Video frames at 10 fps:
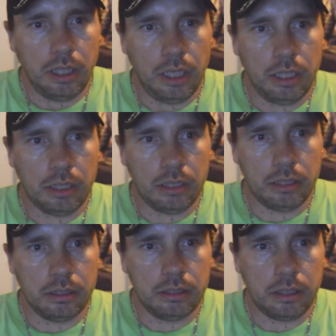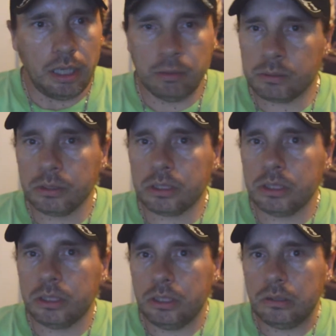and I was going
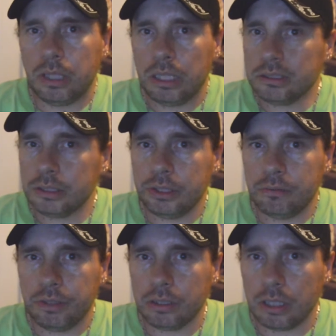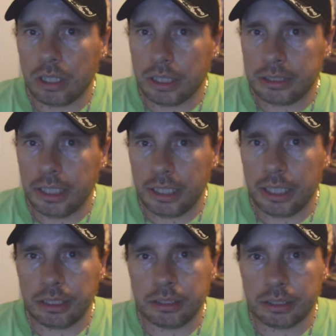to do a video log a day
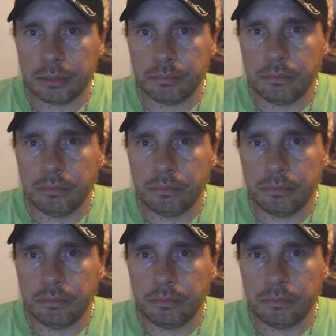ahead of time.